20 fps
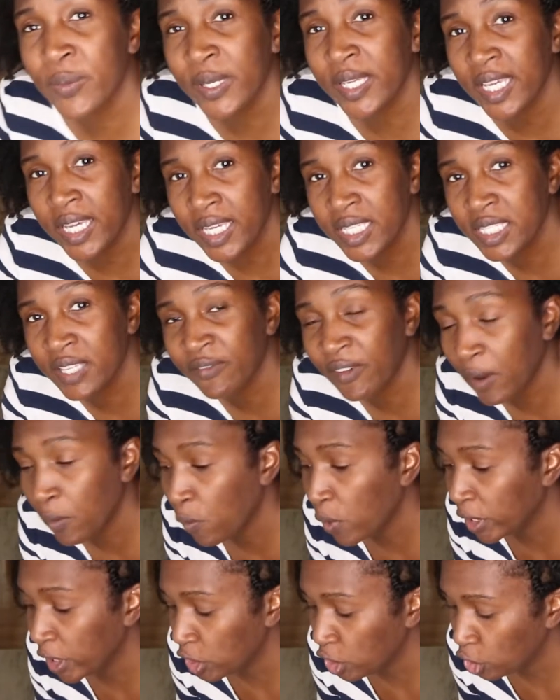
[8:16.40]
because if I
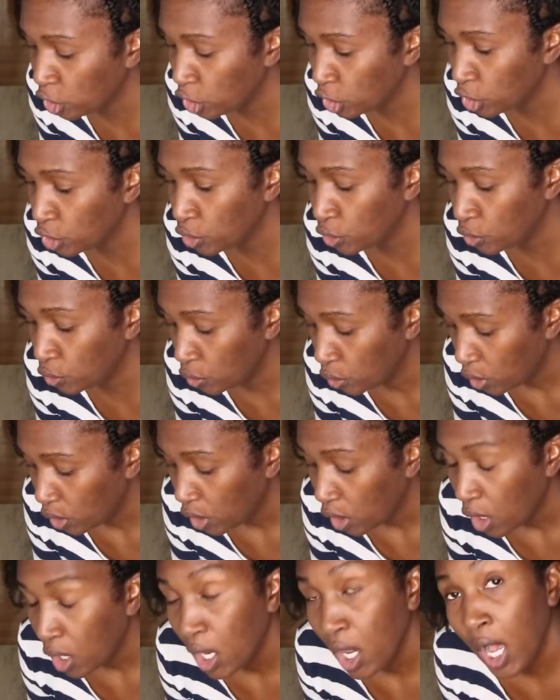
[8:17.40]
wanted to do
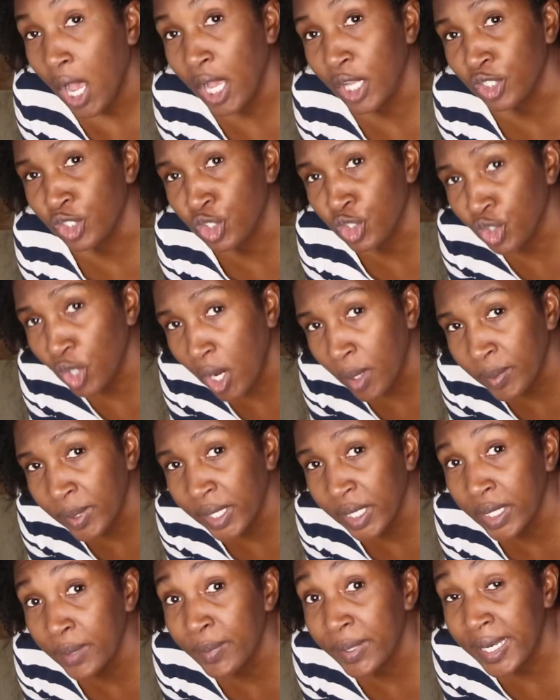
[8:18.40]
a
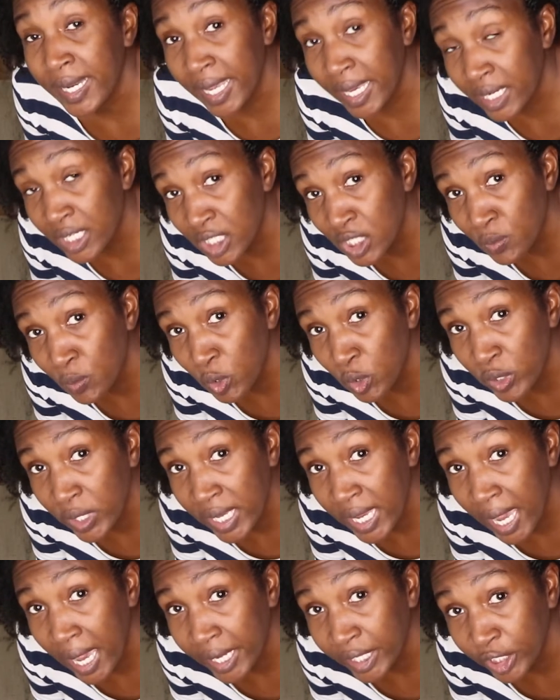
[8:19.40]
strawberry banana
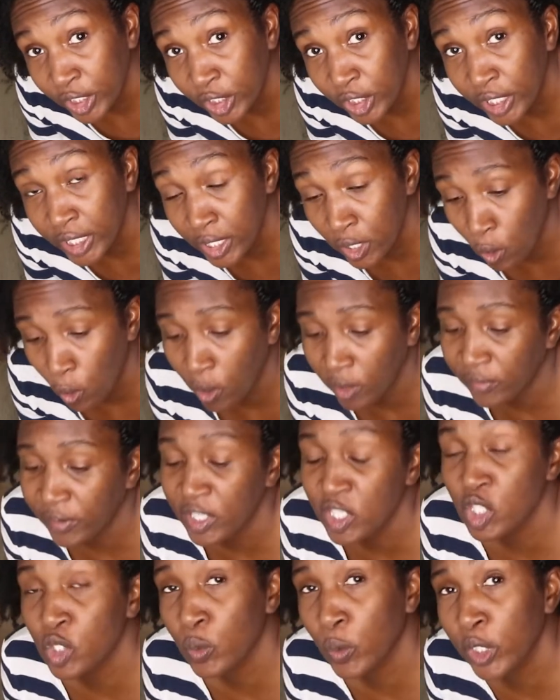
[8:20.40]
smoothie, I could. Or if
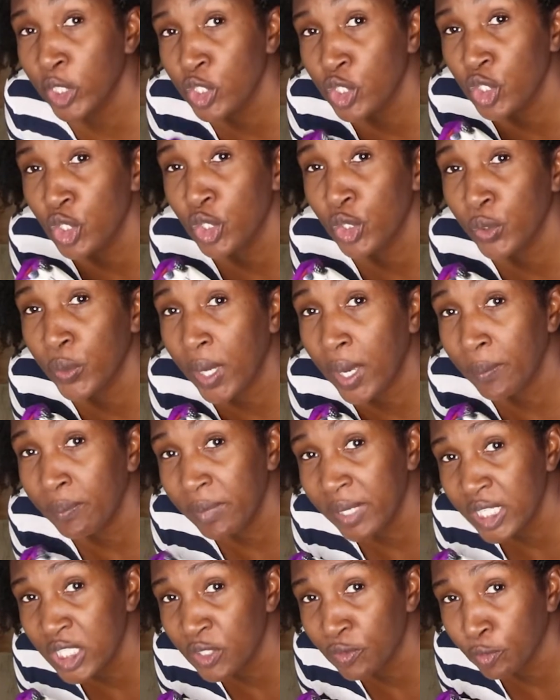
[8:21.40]
I just wanted to do a
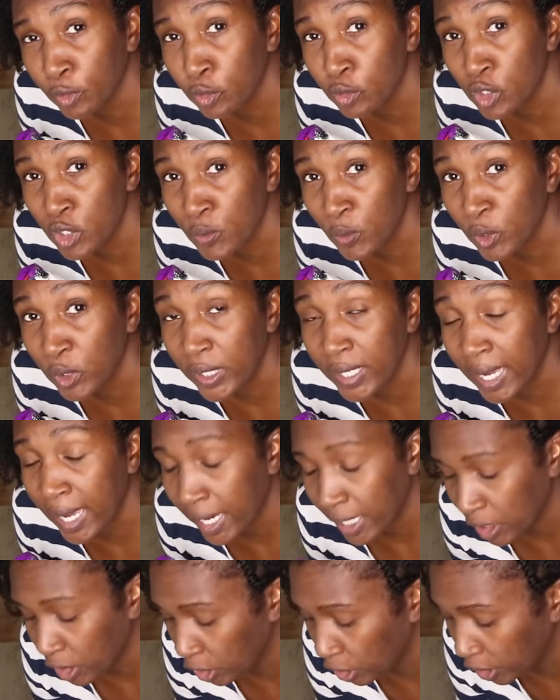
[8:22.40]
mixed fruit smoothie,
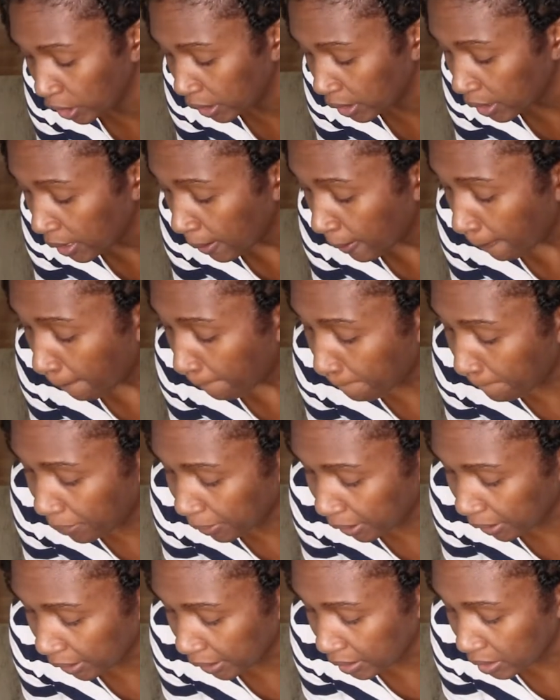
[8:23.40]
I could.
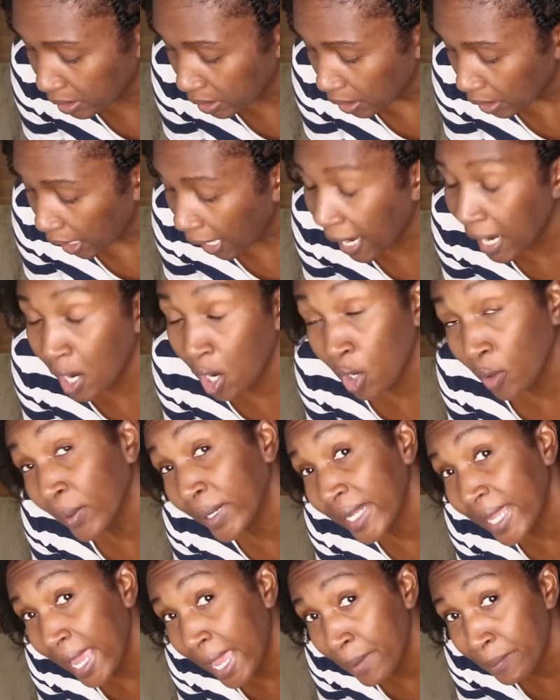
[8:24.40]
But I
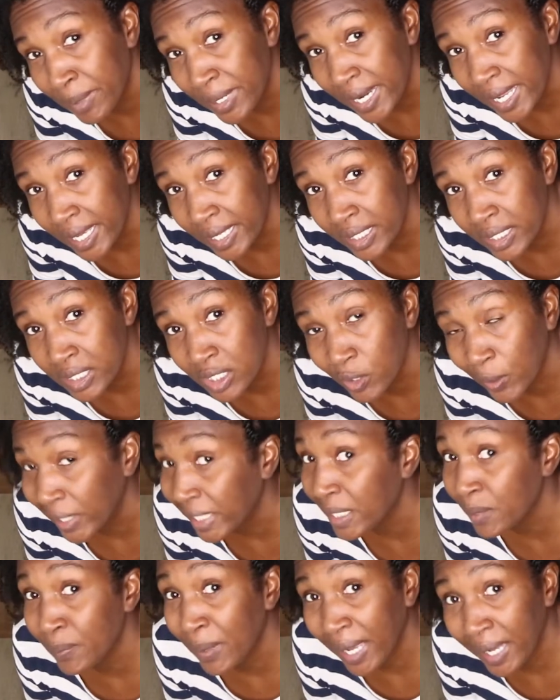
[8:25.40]
already have bananas, so I
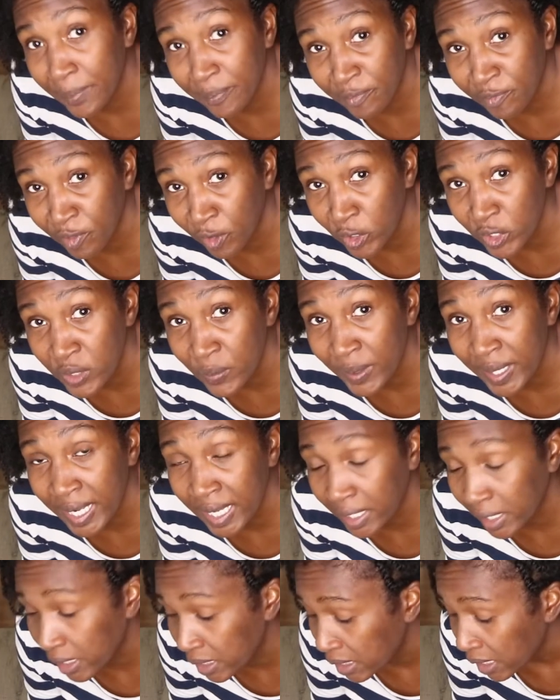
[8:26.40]
didn't buy frozen
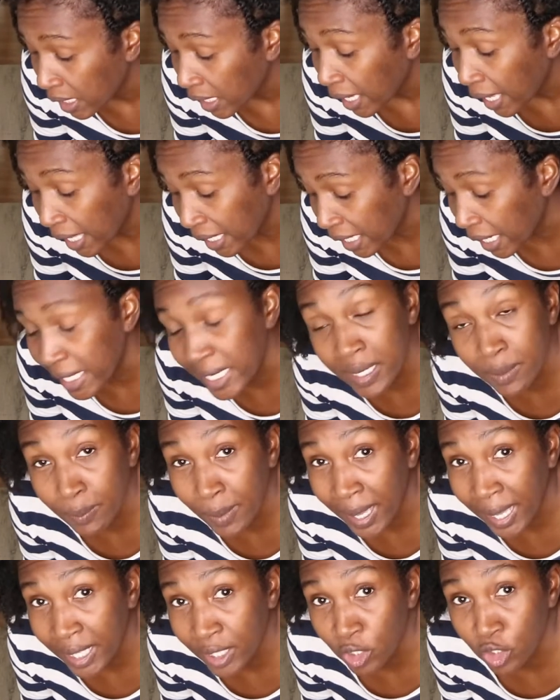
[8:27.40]
bananas. And I didn't
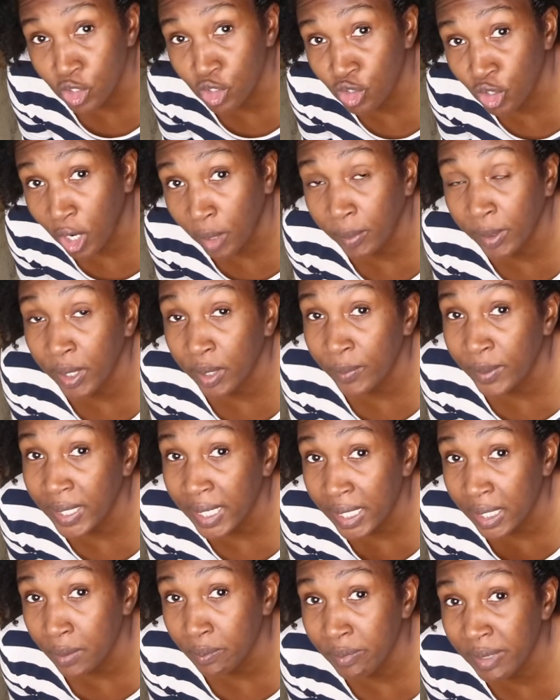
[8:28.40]
buy the strawberry
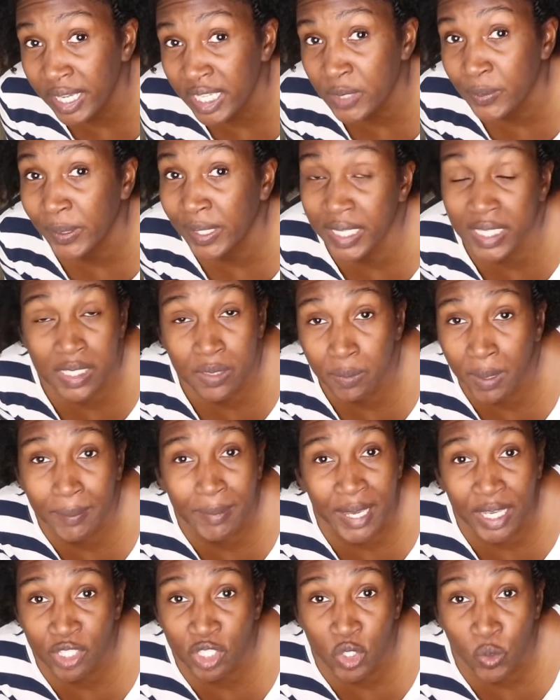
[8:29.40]
banana mix because
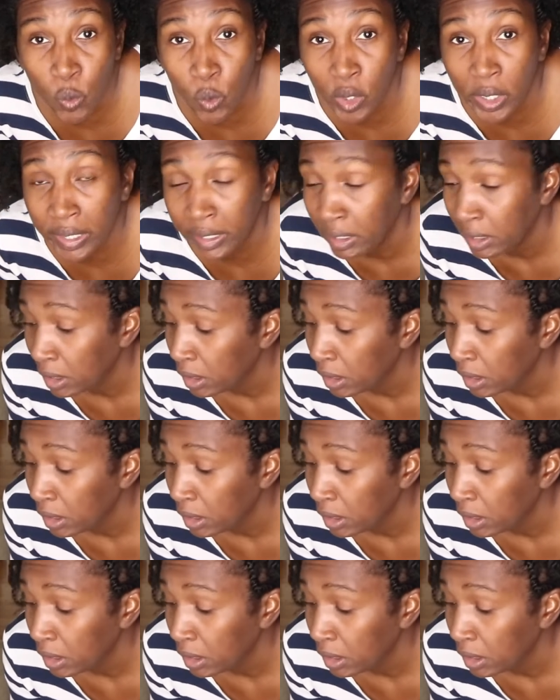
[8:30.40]
maybe I just want